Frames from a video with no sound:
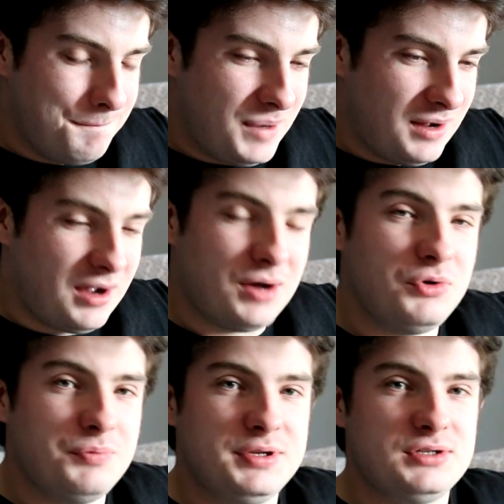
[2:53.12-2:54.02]
But I
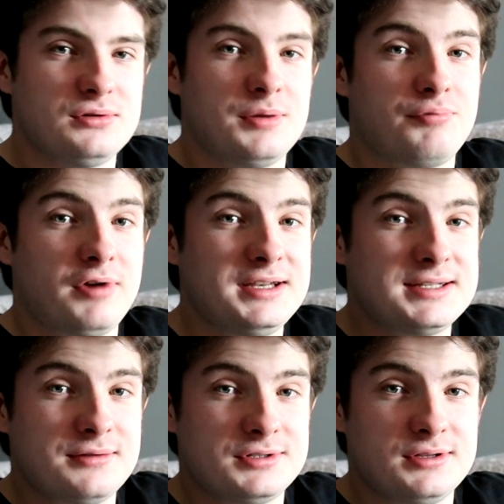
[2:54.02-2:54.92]
will be doing a
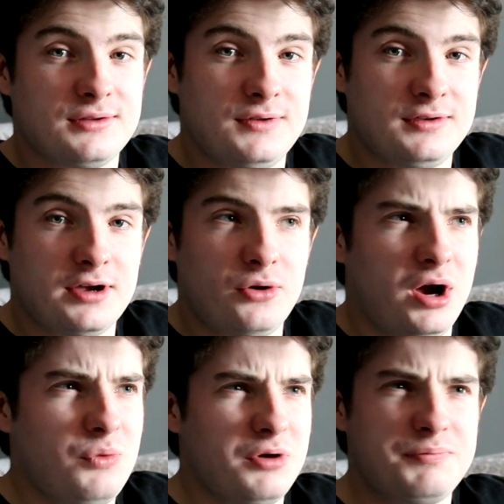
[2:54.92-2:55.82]
breakdown to this video.
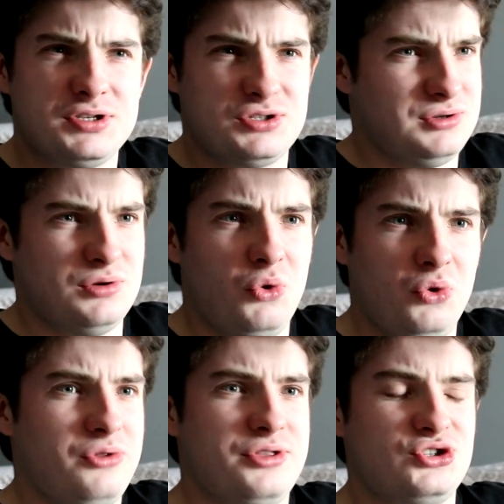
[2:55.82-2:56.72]
I won't be doing
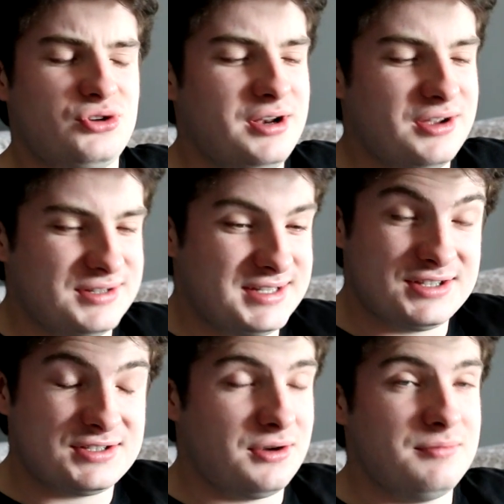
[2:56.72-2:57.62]
all of the trailer because
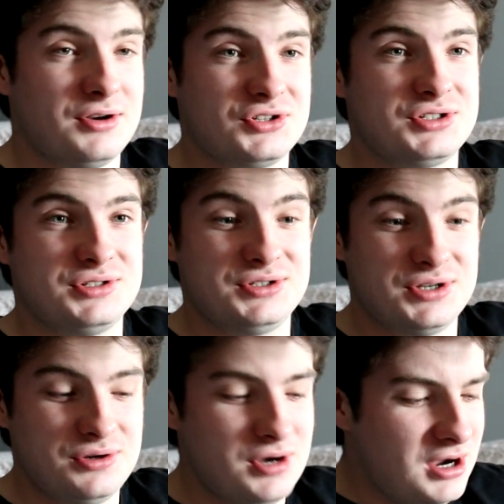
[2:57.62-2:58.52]
there's so much to
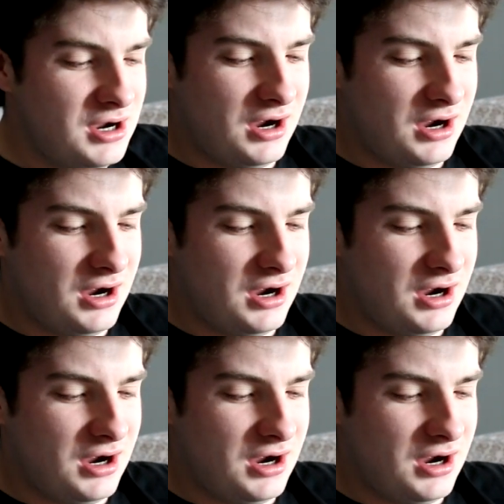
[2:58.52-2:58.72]
do.